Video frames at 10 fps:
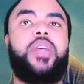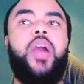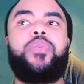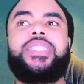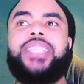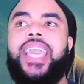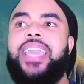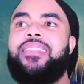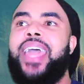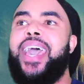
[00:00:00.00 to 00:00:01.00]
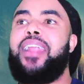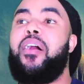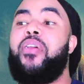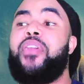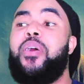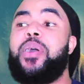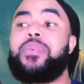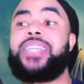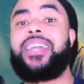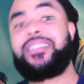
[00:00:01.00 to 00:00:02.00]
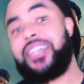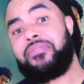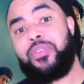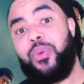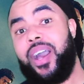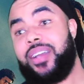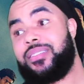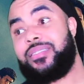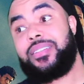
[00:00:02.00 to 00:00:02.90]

I would say that although it was kind of tough to watch,